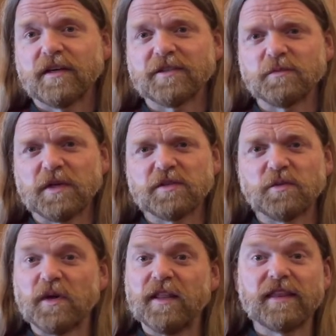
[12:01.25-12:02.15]
especially
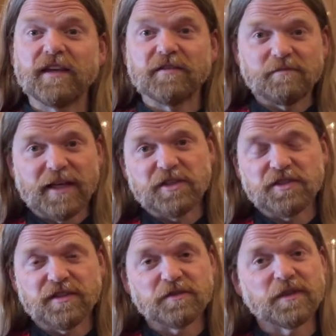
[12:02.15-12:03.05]
when I think of my
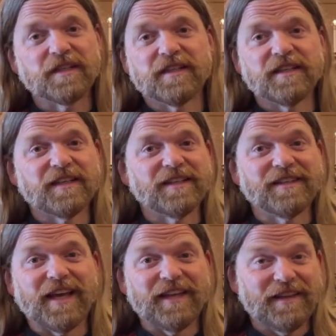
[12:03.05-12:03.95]
children
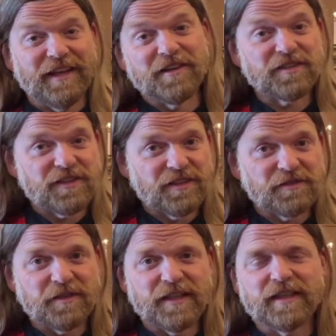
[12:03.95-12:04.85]
and, and their
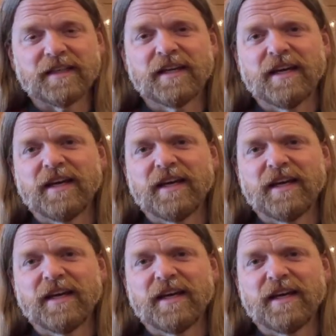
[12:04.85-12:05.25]
children.